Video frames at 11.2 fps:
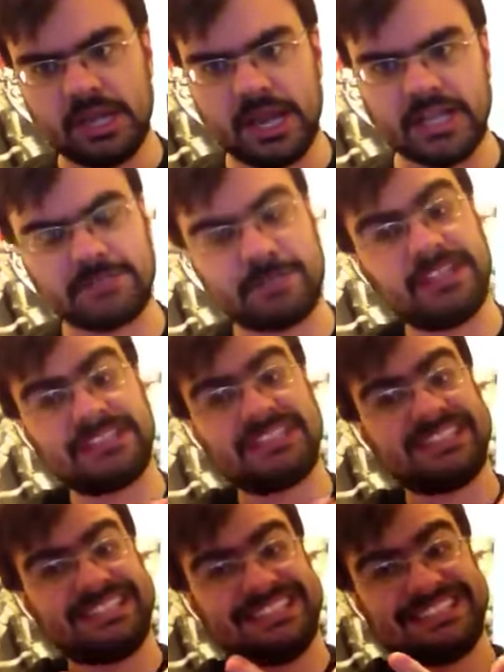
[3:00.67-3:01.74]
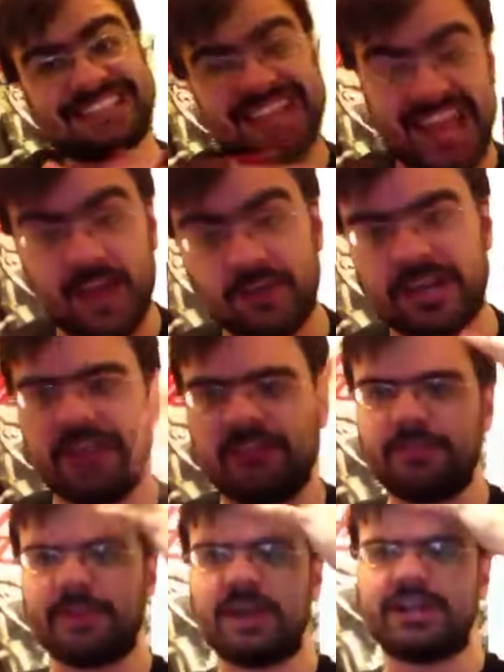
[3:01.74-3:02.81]
And it's basically this town. And
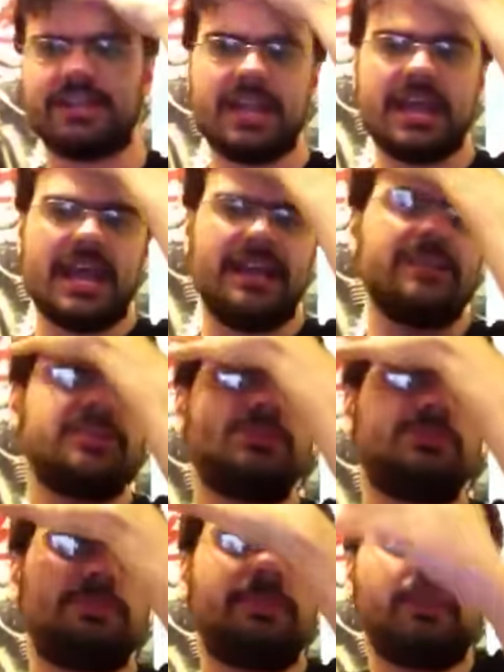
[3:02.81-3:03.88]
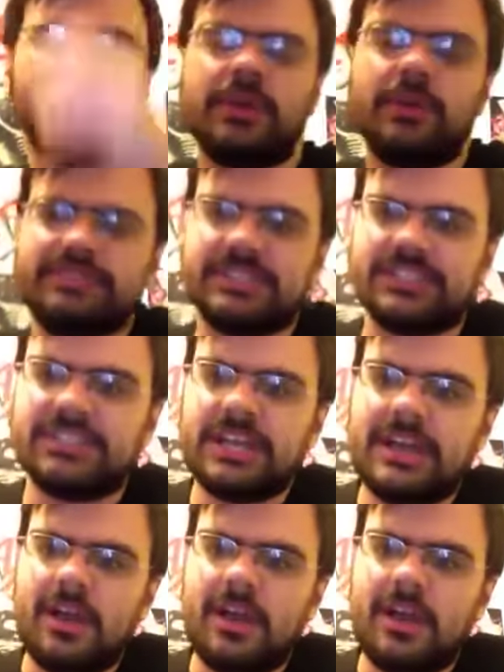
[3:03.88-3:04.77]
everybody, and this is, before we go into this,